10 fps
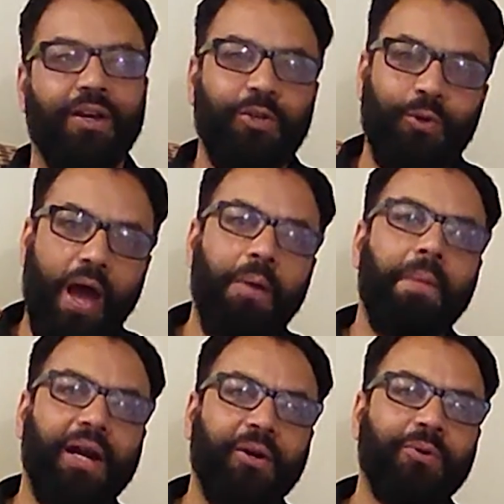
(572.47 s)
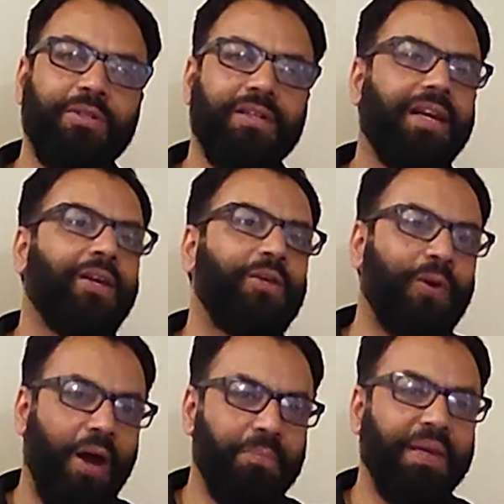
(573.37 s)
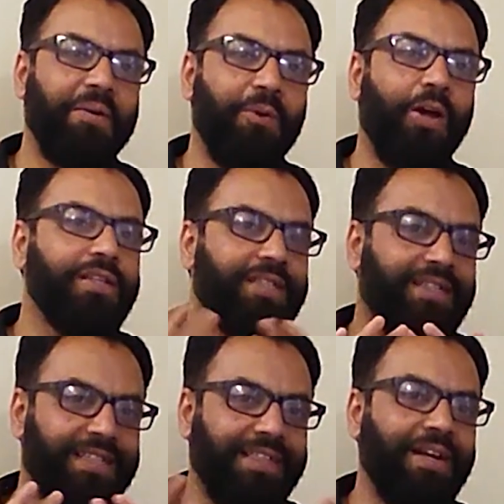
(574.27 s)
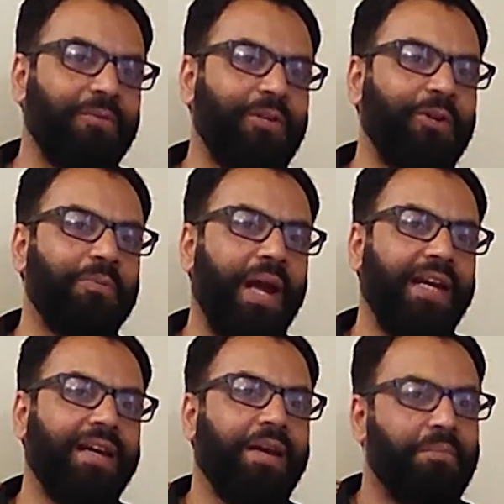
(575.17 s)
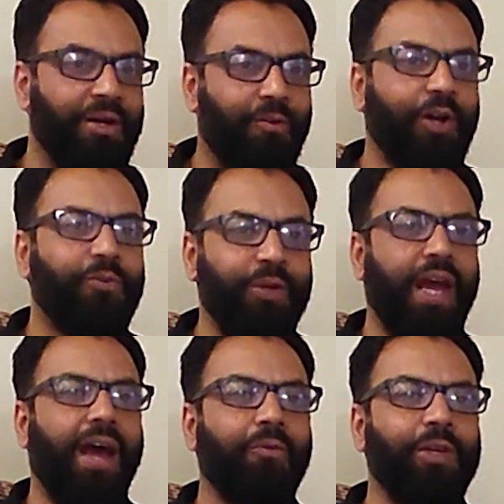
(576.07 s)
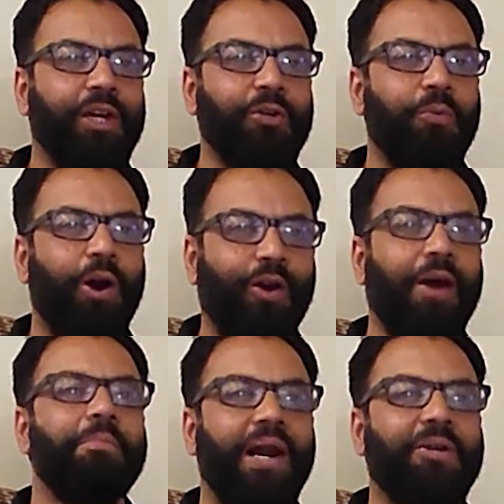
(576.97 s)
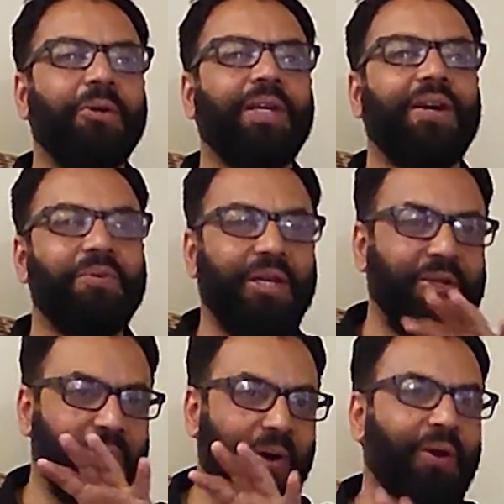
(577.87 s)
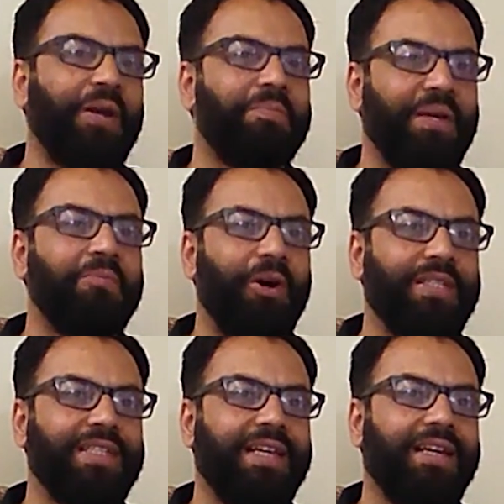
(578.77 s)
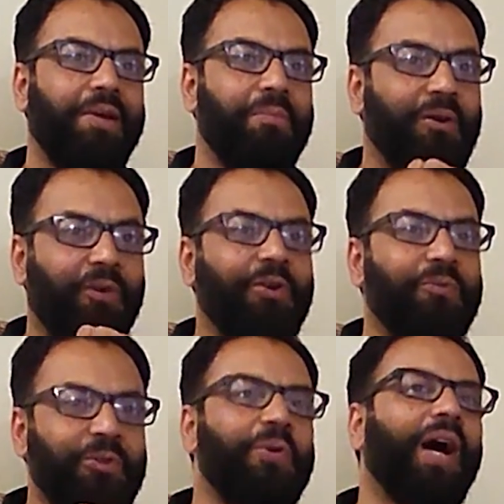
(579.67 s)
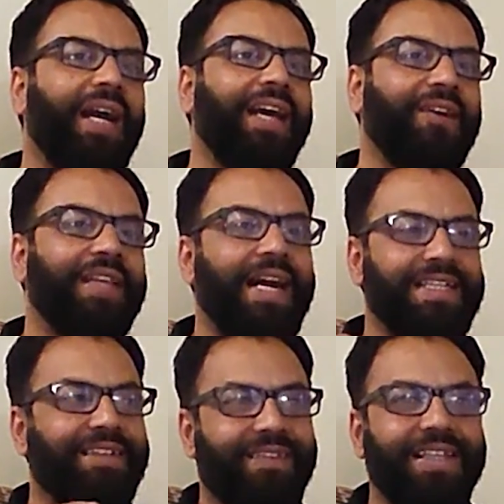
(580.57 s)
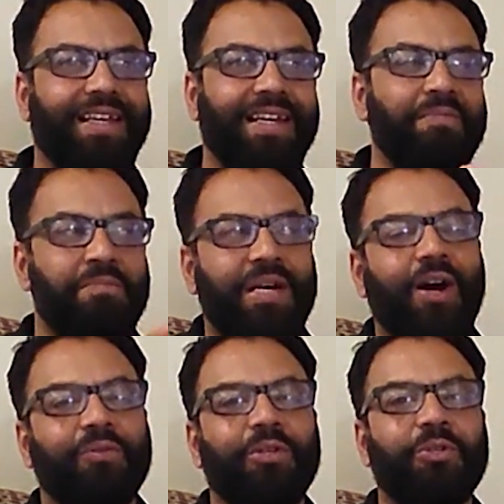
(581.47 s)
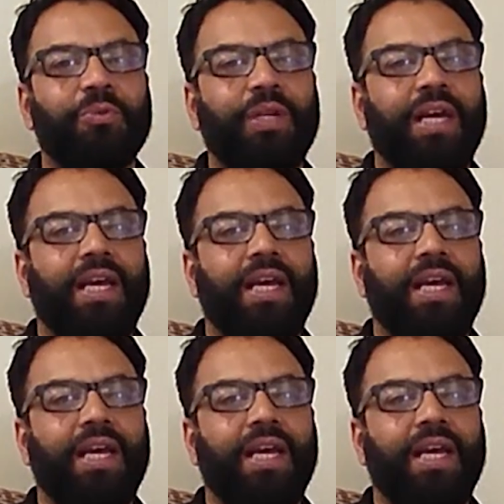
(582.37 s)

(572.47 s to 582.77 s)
You have metros, You have big malls, we don't mind. But what we have, we can tomorrow have metro here, we can tomorrow have big malls here. But what you can't have, that is the weather. In mid of the June,